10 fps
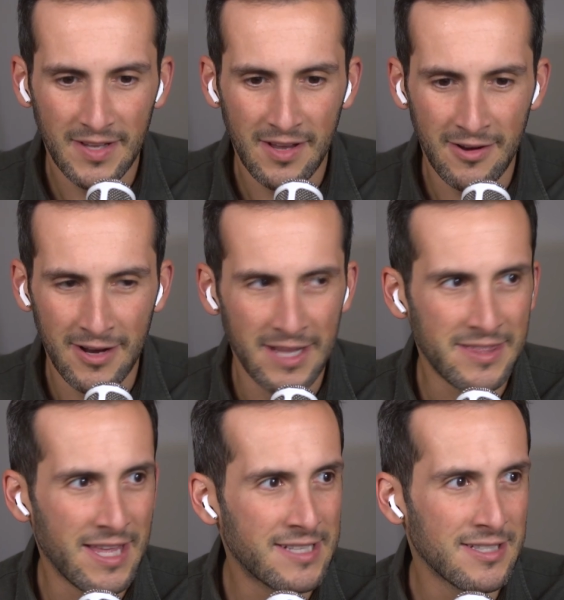All right.
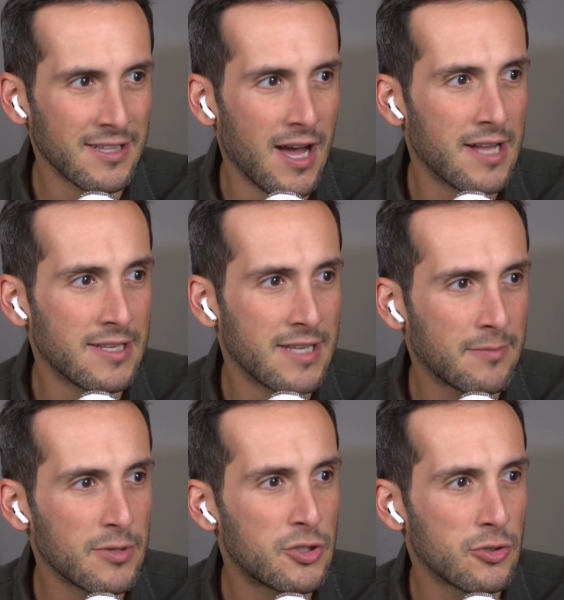Thanks a lot.
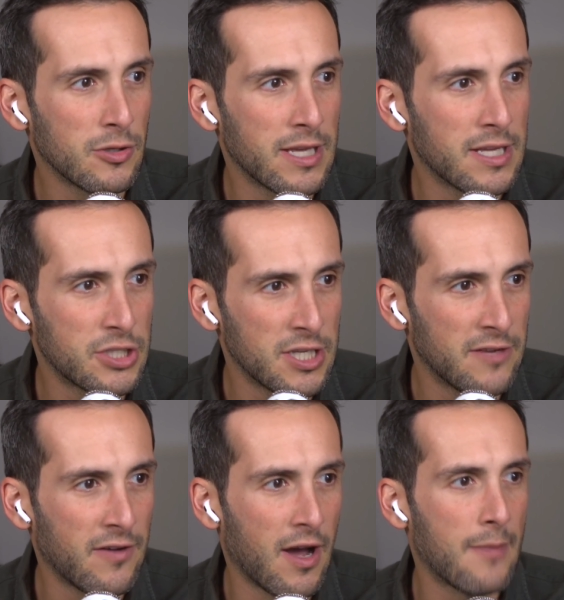Nick Maggiulli,
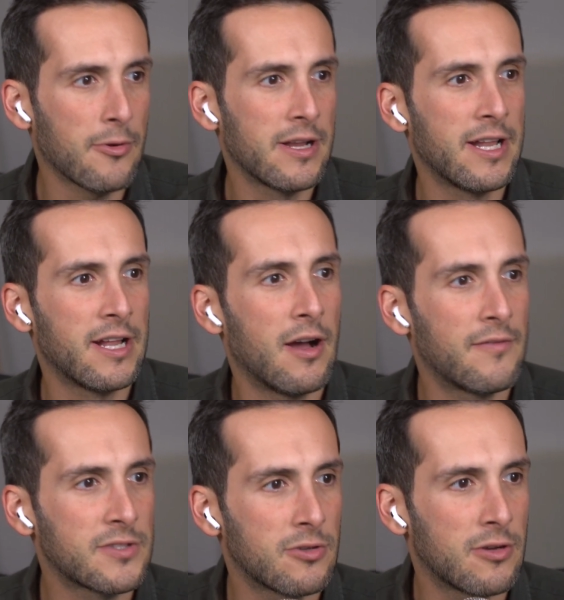Chief Operating
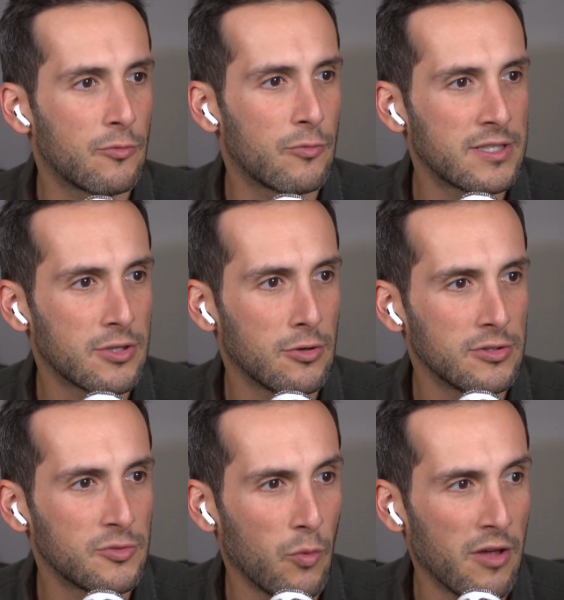Officer at
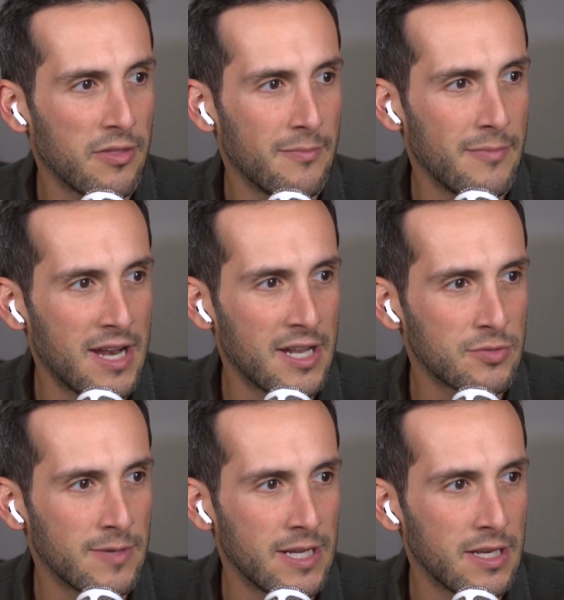Ritz-Holtz Wealth
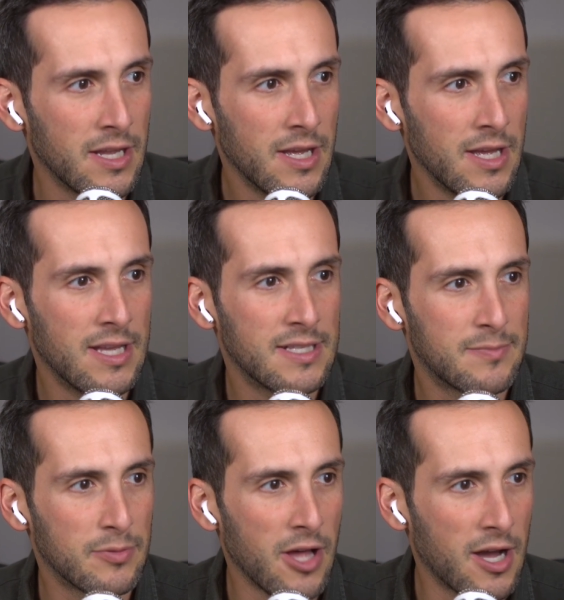Management. His
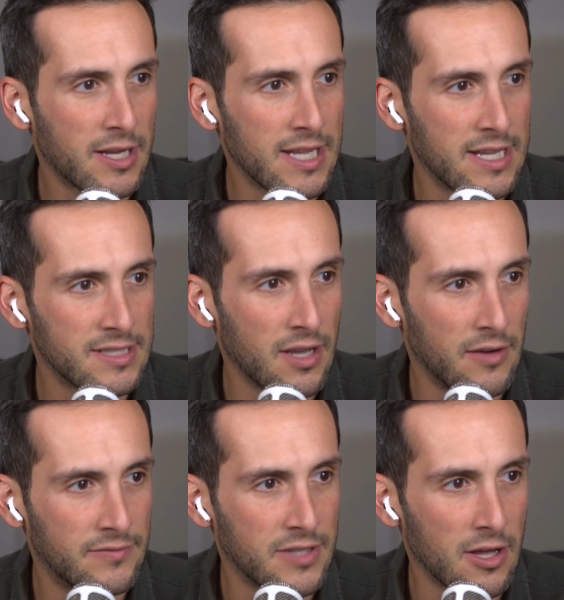blog is
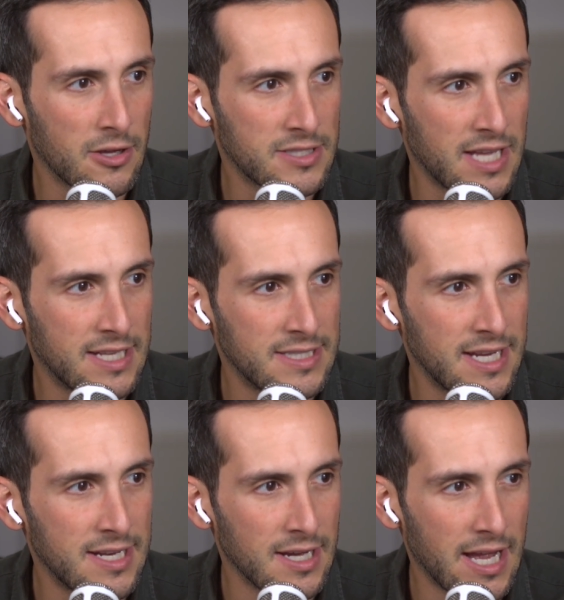Of Dollars and
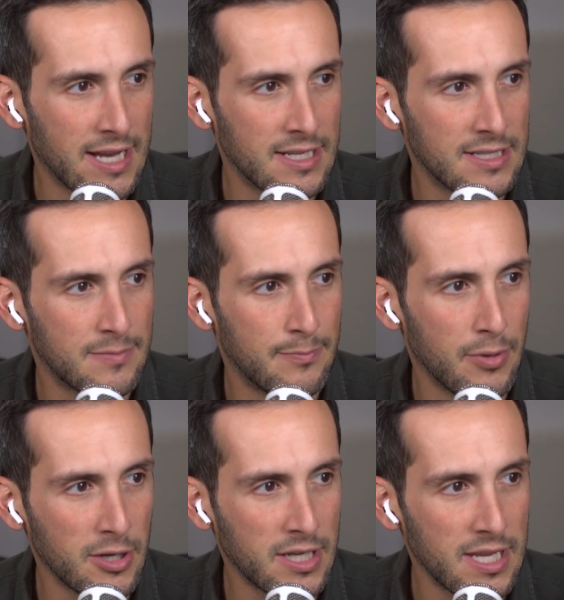Data, and his
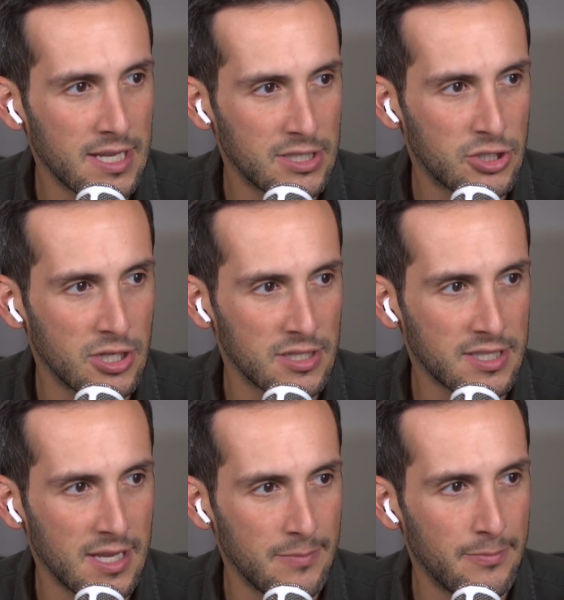book is
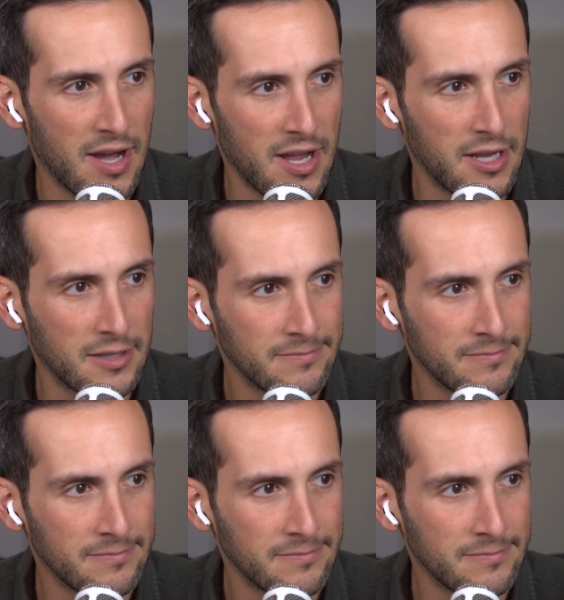Just Keep Buying.